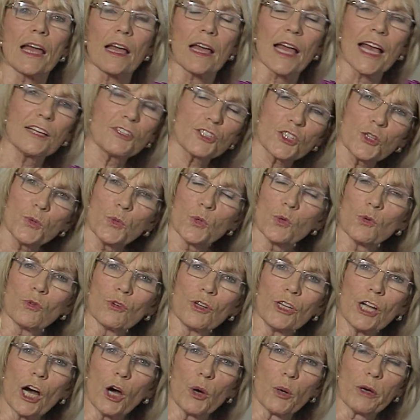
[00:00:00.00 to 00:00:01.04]
As you all
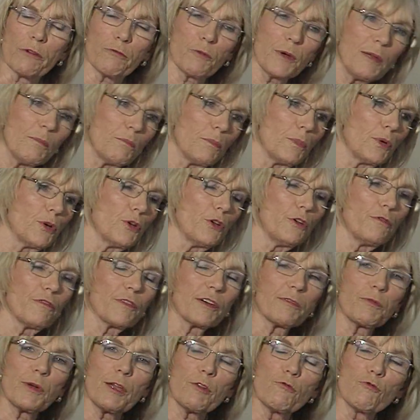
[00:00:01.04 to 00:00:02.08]
know, if we
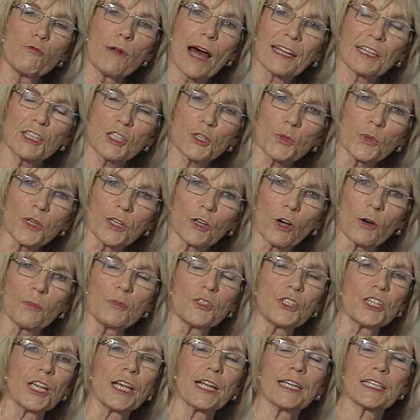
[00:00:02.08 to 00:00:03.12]
run to an
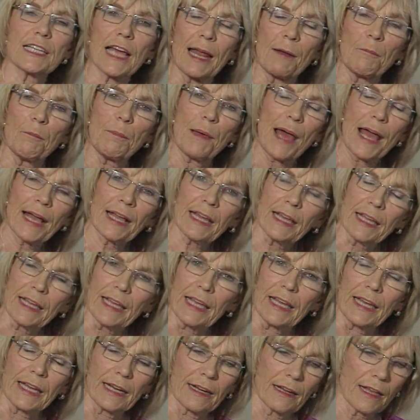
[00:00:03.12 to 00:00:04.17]
object and back
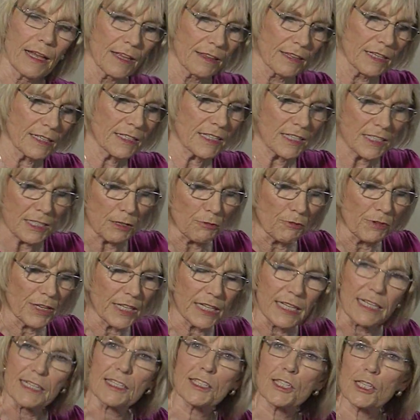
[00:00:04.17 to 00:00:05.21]
again, this is a
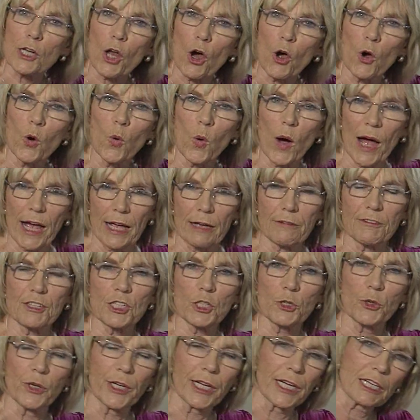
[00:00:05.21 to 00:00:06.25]
really slow way of
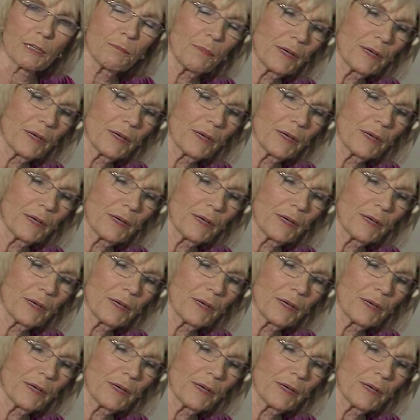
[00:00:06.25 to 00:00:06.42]
doing it.